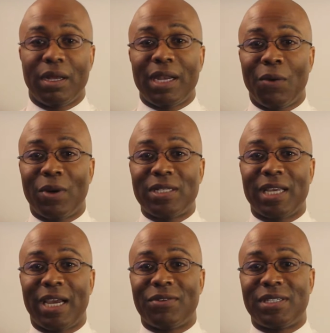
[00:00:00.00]
Now, once
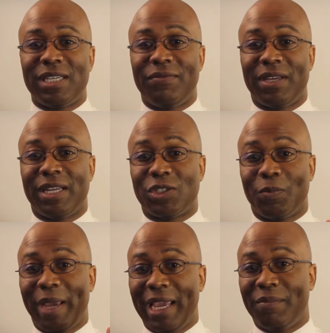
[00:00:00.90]
I receive the initial
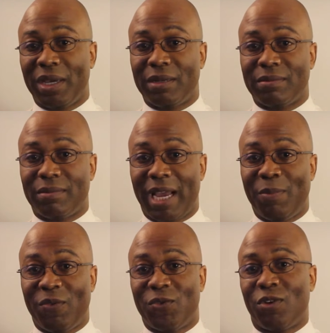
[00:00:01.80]
payment, I
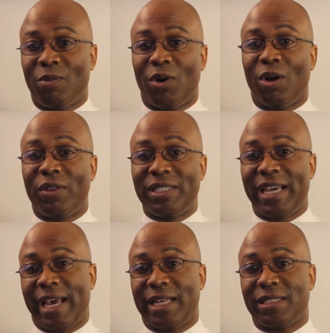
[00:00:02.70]
perform all the
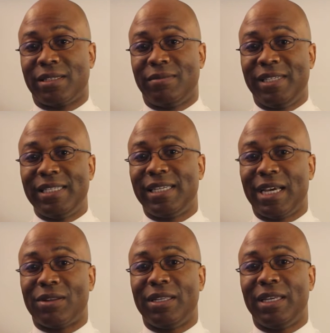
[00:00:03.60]
tasks
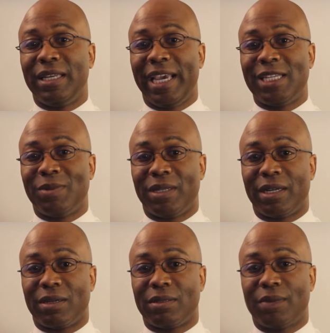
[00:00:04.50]
detailed in the engagement
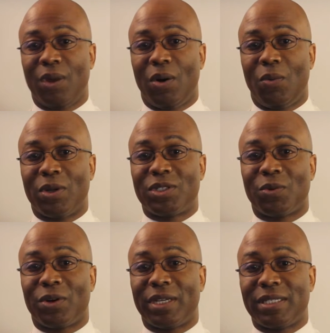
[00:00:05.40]
letter. Once the
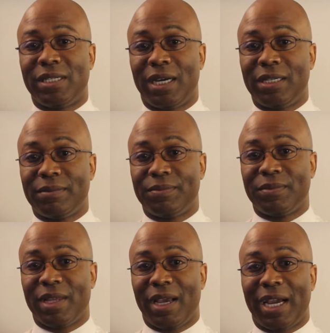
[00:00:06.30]
work is done,
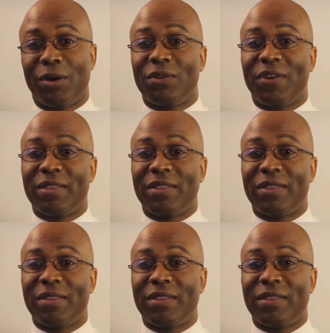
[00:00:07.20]
I notify